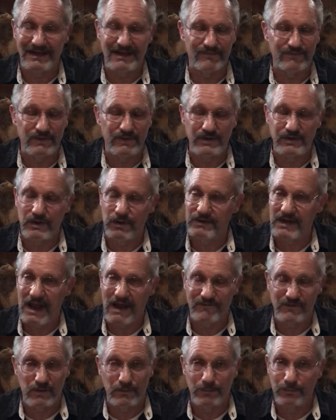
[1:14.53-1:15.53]
If you don't
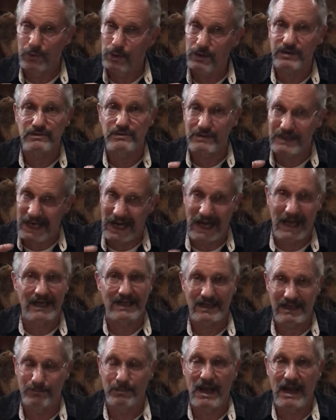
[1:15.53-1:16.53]
have your book, you've got to
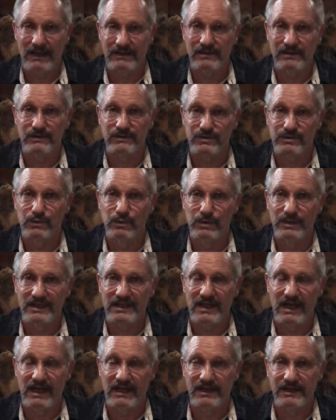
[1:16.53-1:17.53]
get back to the school and
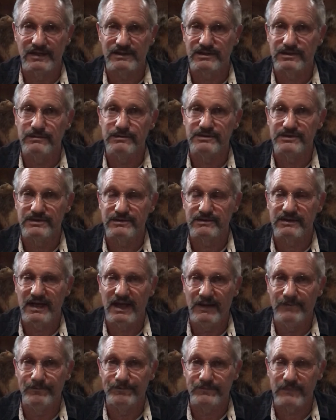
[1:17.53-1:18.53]
get it as soon as you
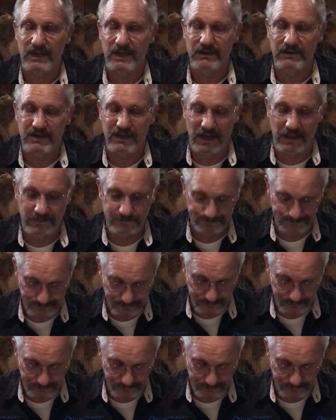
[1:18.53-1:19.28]
can, okay?